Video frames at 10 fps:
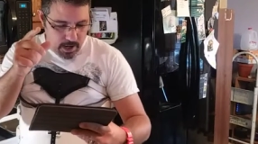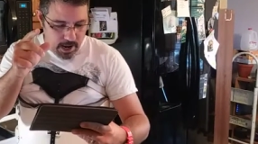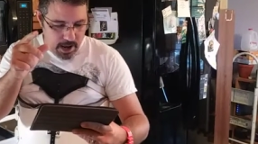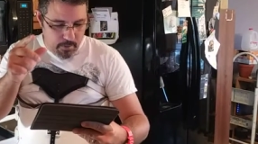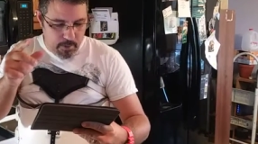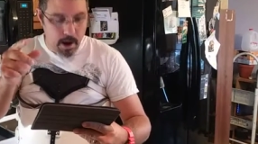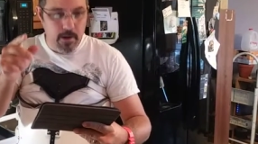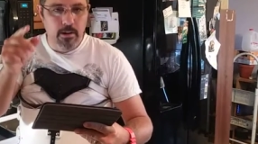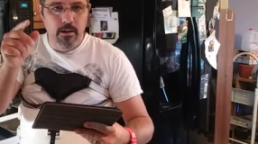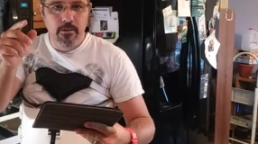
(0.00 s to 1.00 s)
One and a half
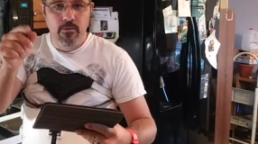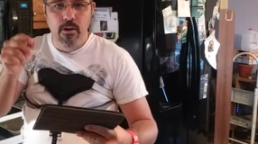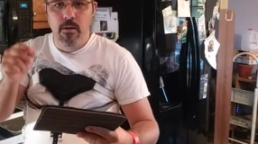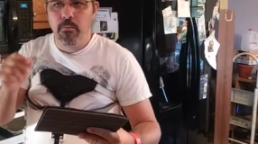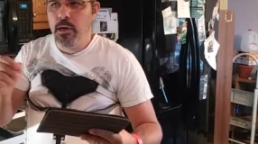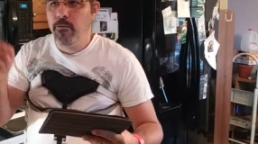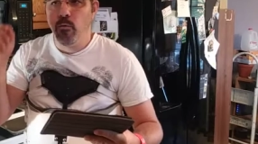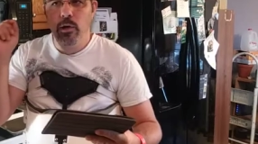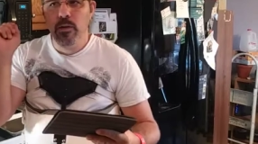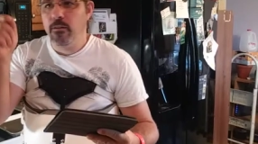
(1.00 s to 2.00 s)
pound of large ground beef.
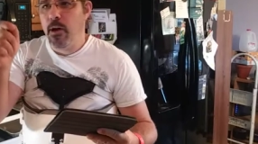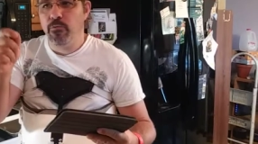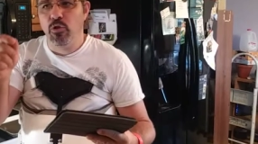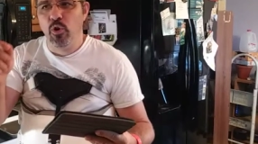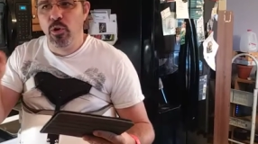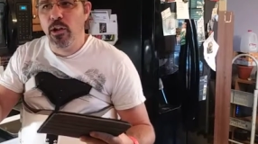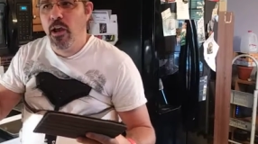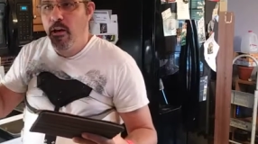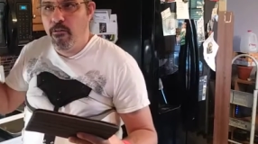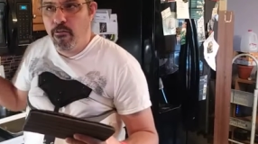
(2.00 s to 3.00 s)
We substituted
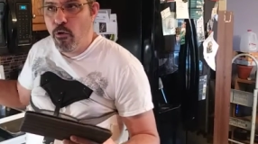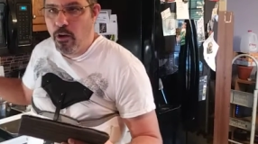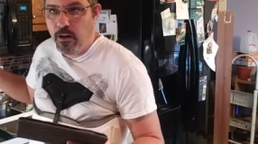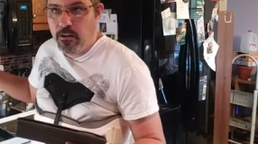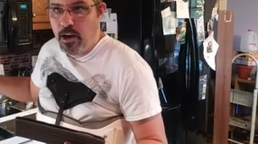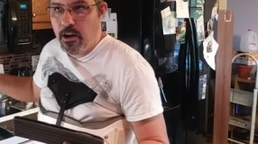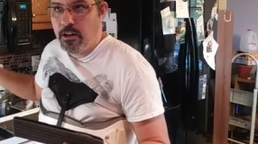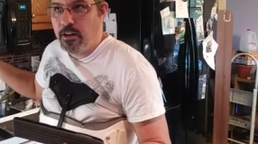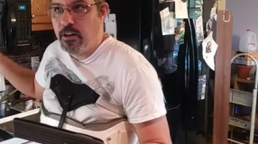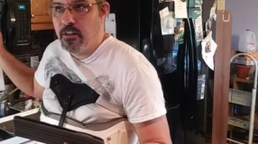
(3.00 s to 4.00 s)
for
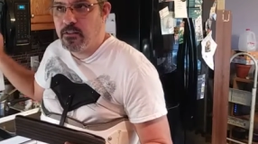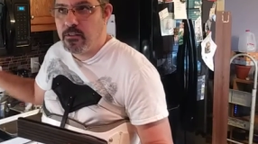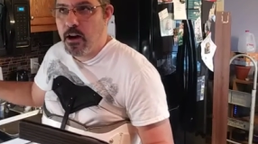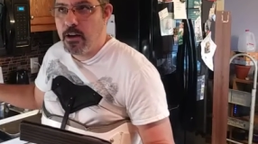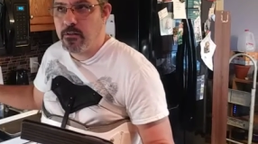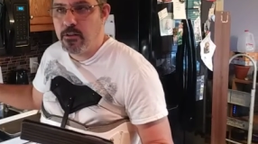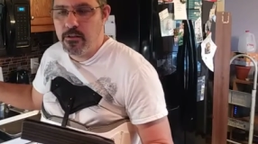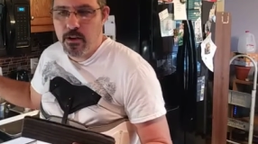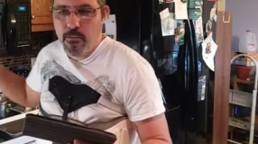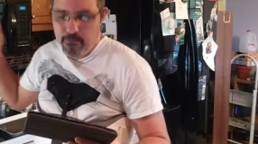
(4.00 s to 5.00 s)
Italian
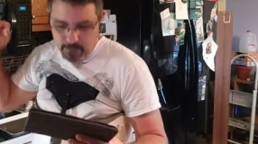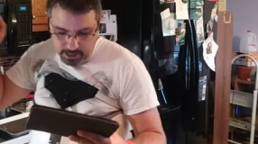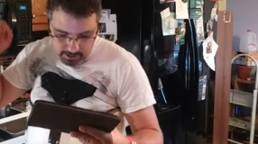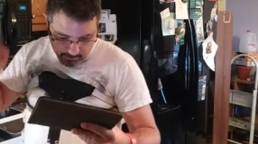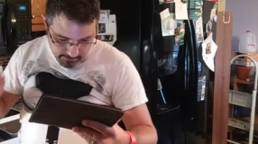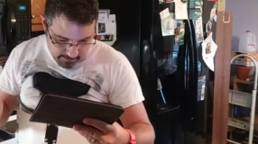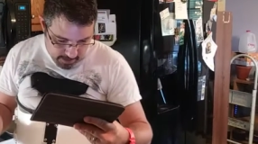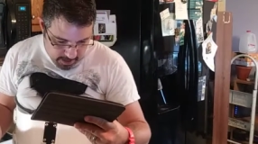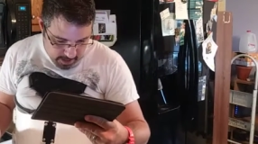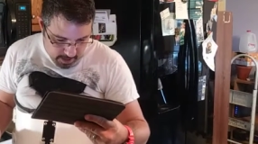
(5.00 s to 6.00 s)
sausage.
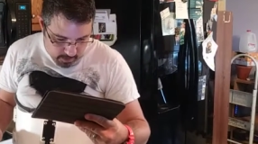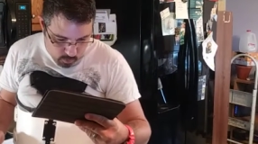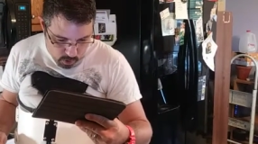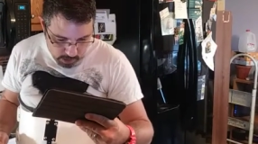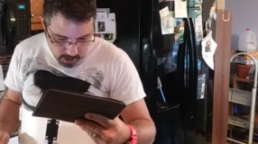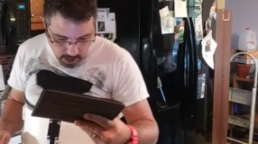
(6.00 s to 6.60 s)
Mm. One